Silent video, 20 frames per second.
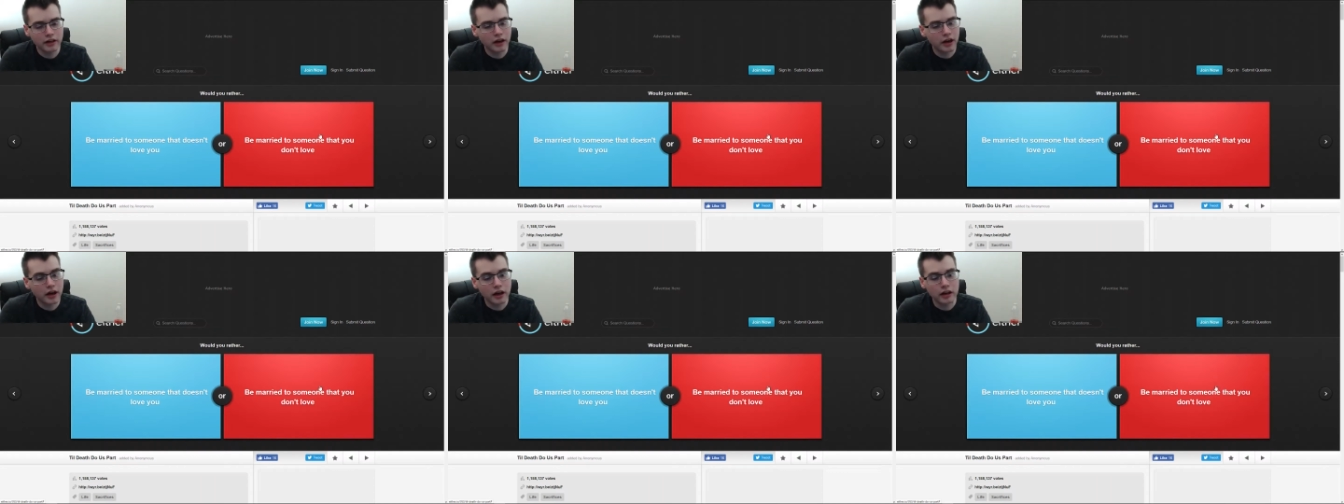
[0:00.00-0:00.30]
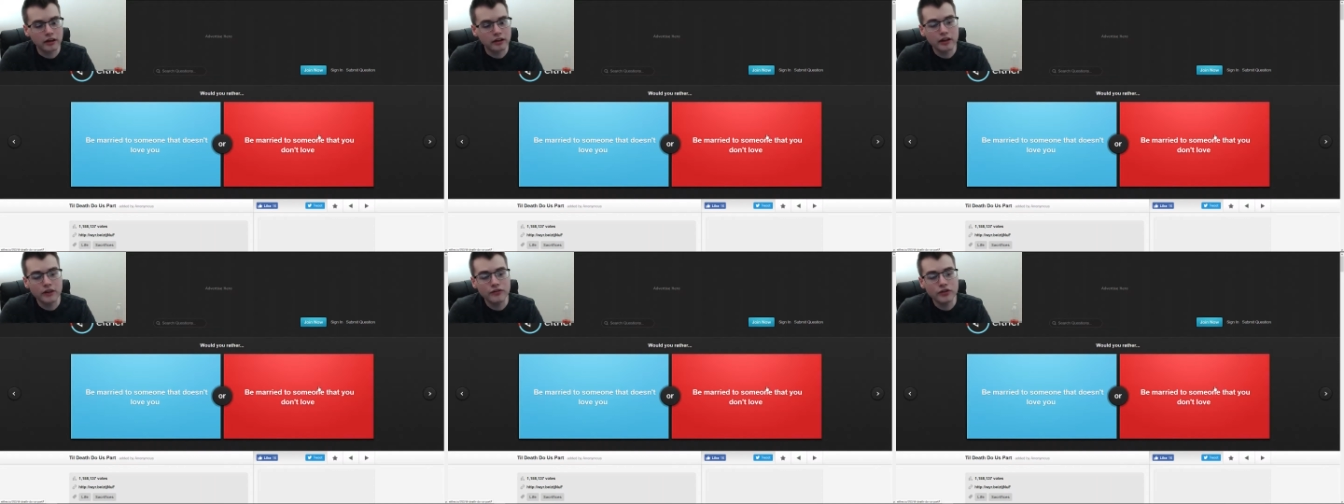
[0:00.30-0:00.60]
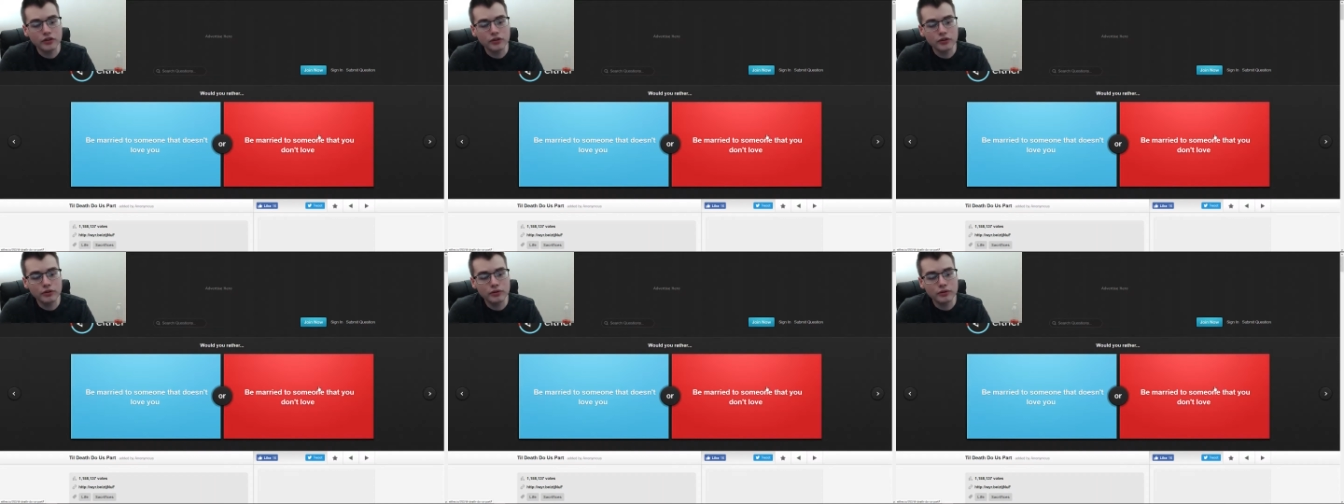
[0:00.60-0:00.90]
I love
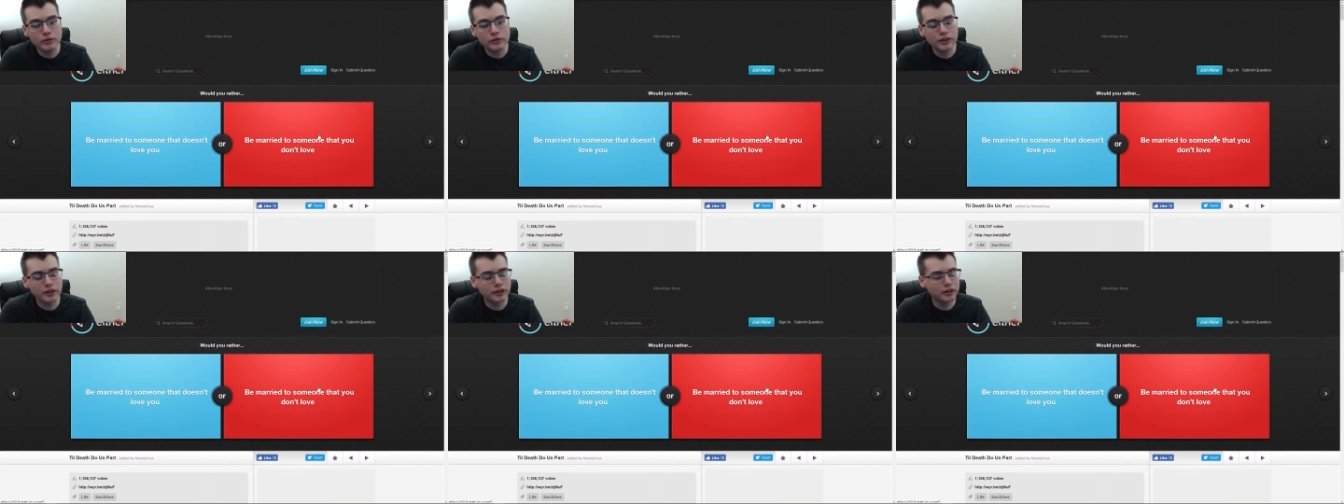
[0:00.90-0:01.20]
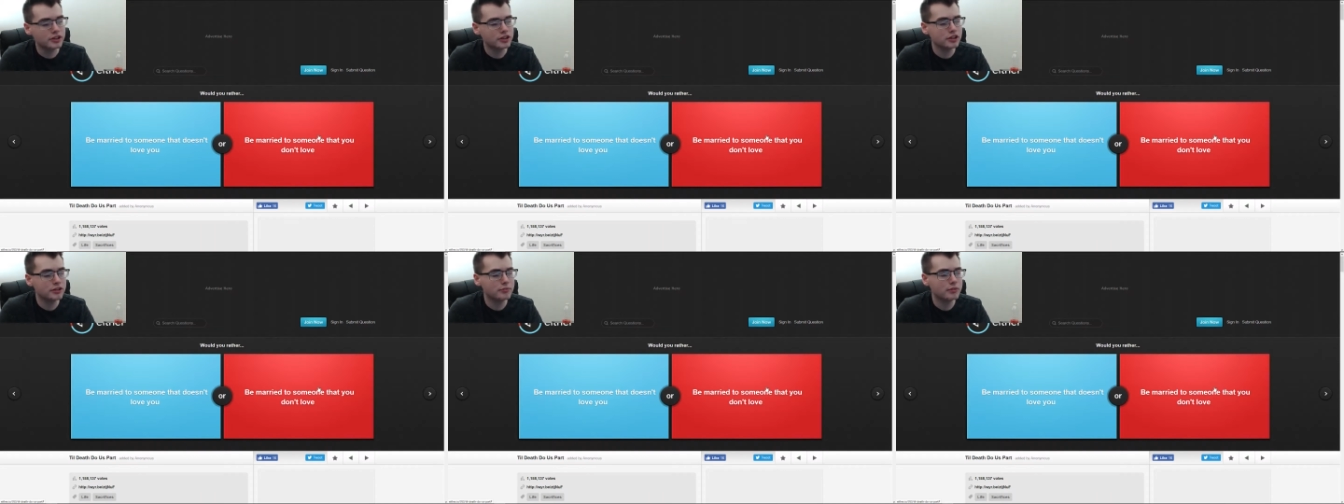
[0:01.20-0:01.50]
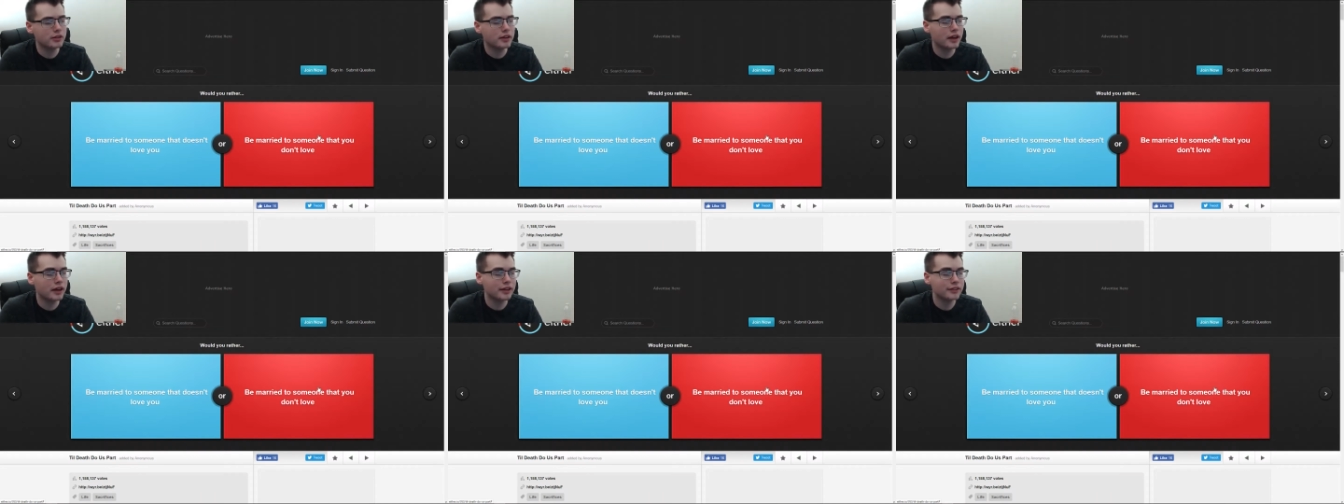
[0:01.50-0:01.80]
you, and then she'd be
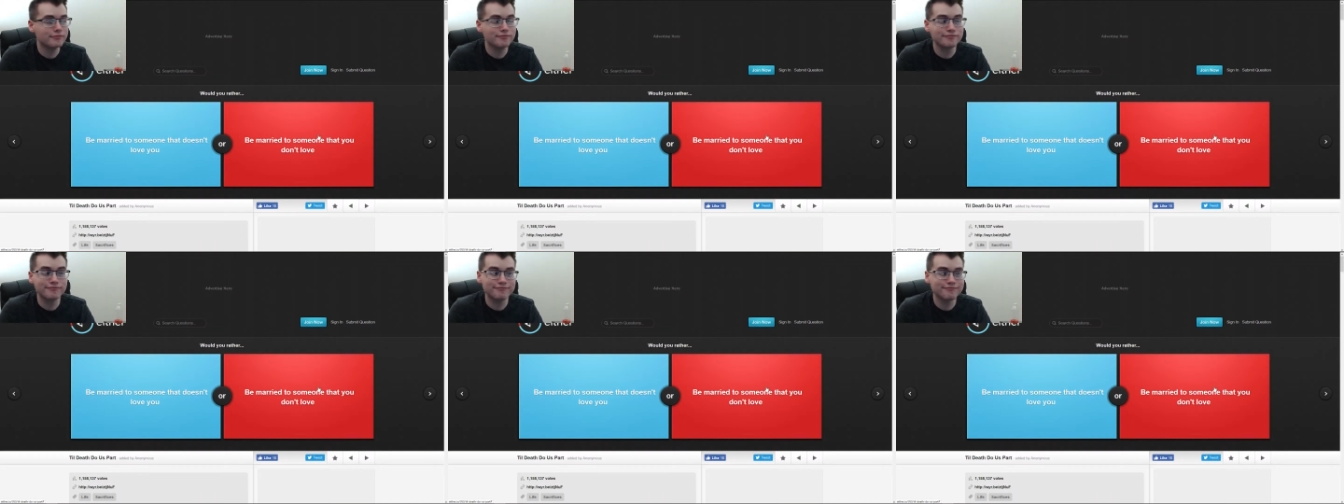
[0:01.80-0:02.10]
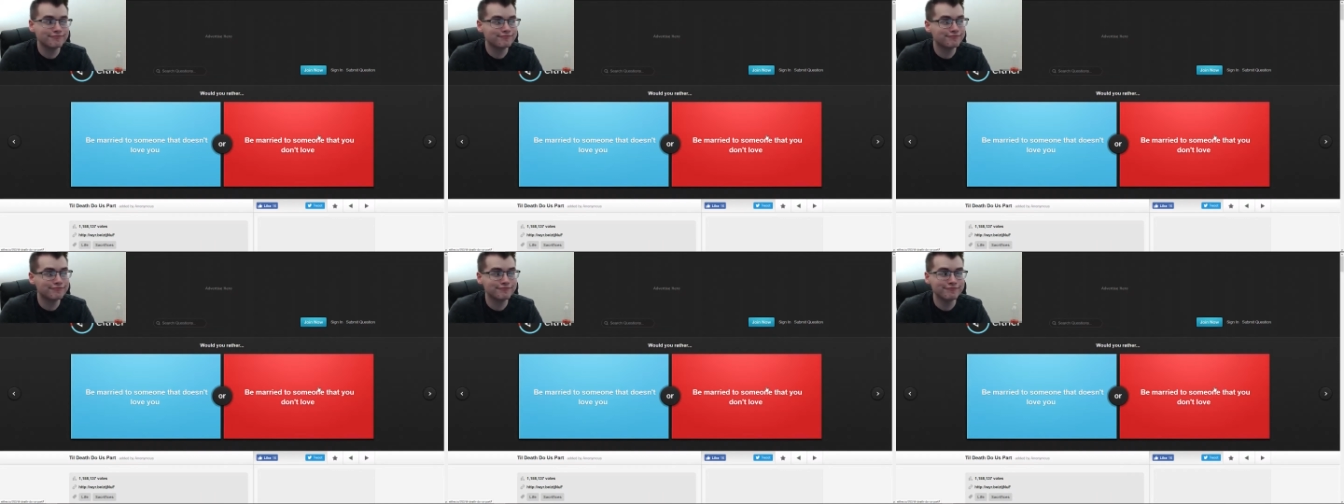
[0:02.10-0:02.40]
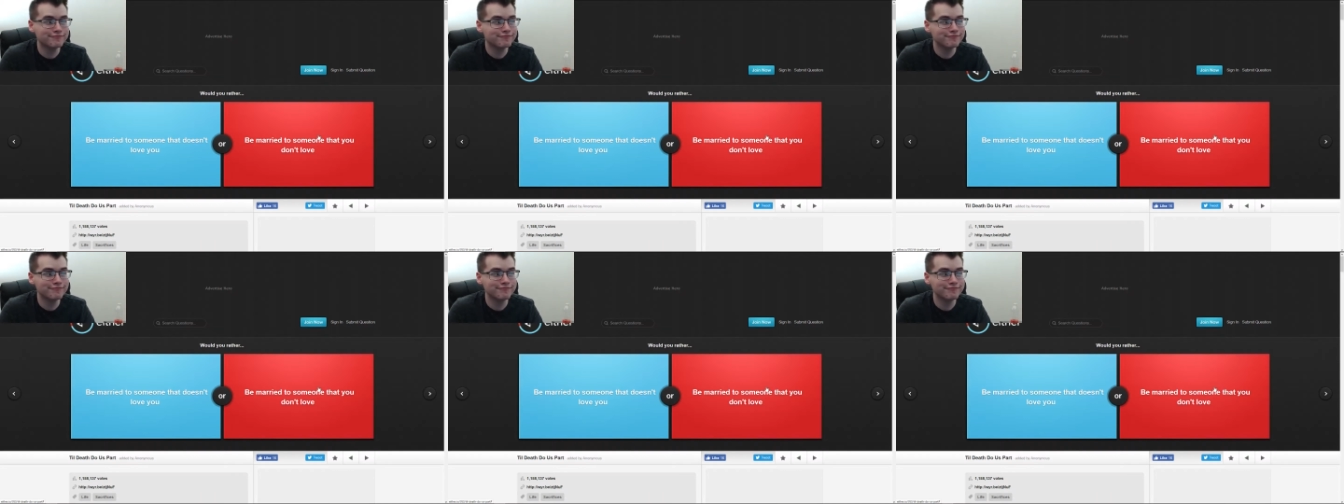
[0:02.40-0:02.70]
like,
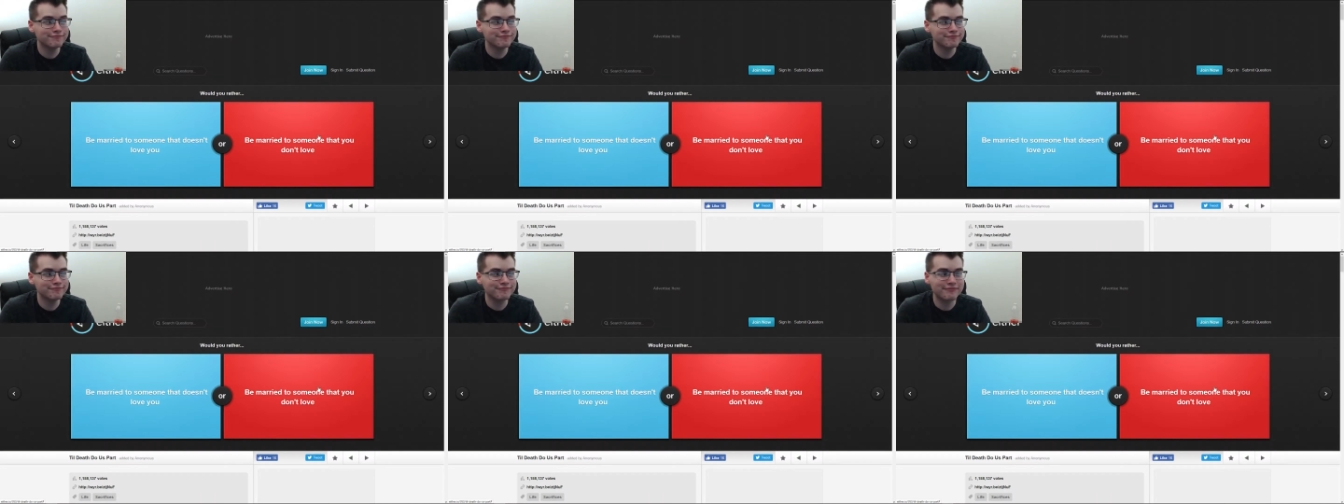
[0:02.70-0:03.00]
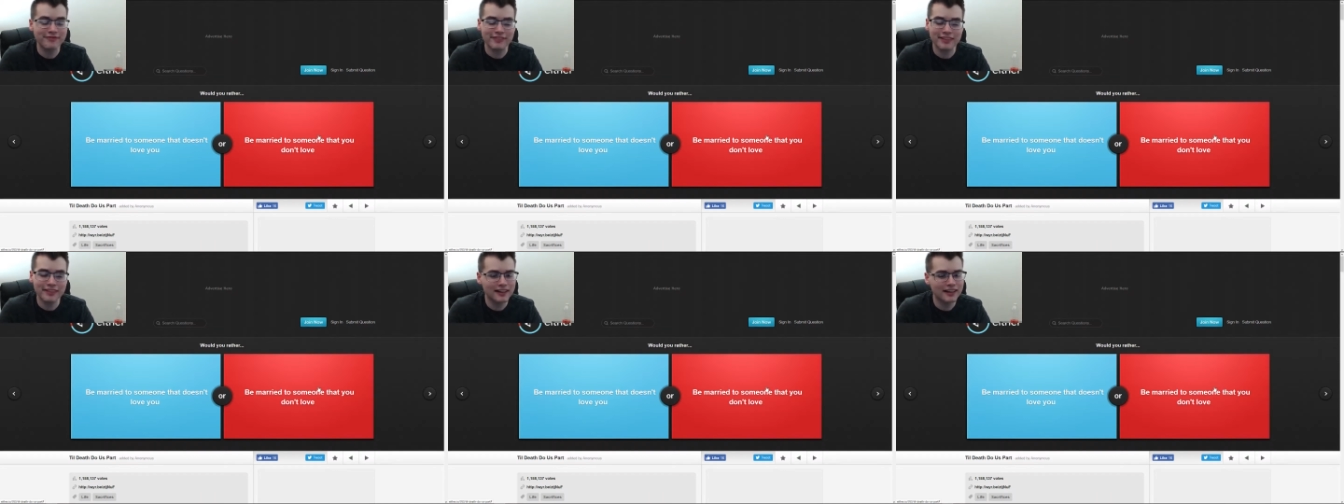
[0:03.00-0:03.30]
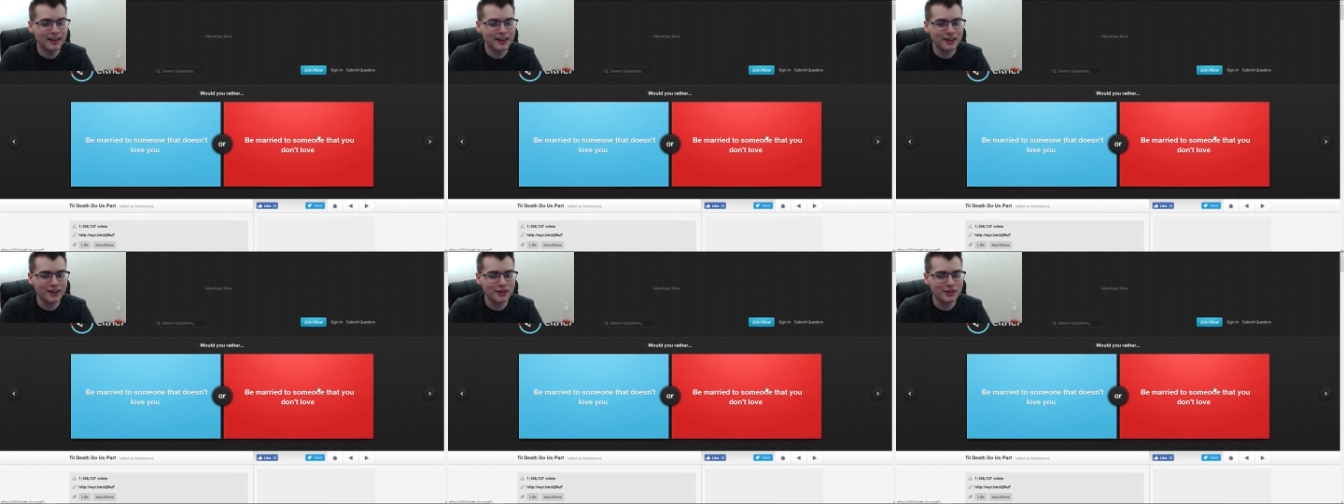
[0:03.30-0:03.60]
I
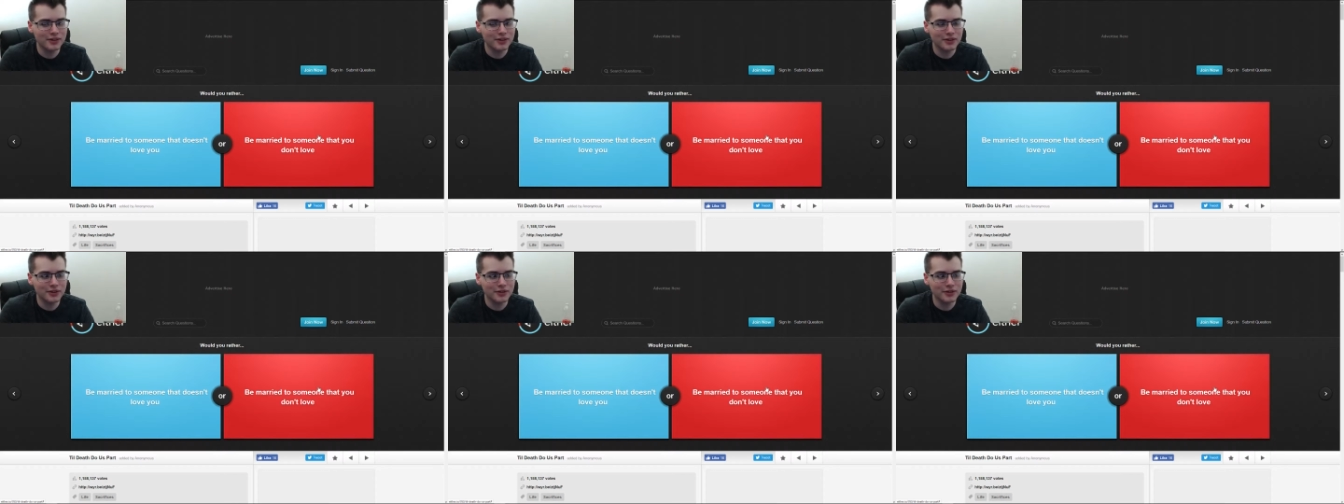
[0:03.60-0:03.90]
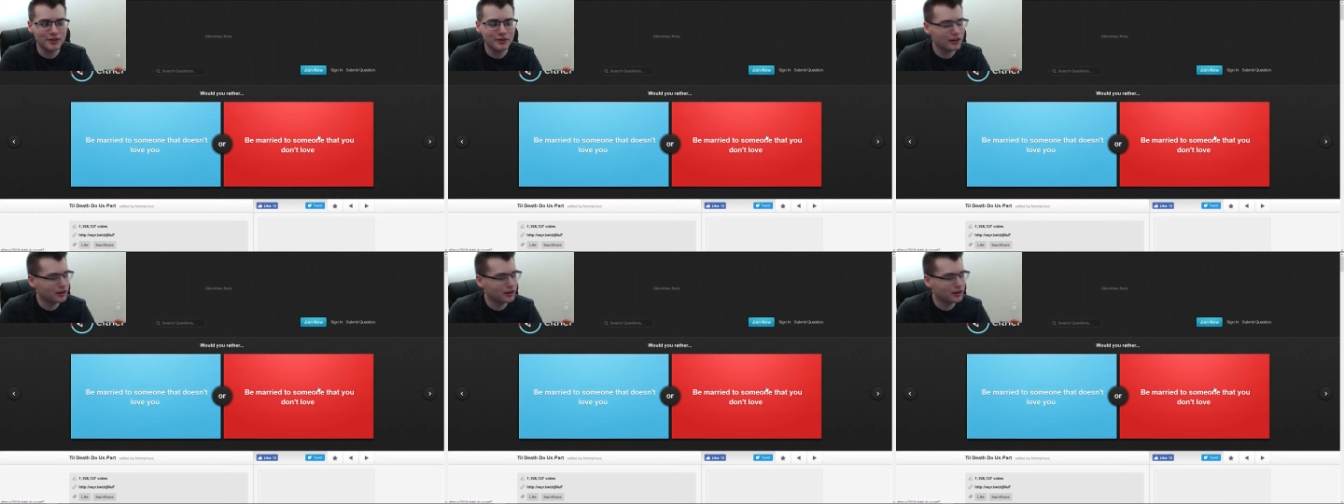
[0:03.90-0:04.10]
know you do.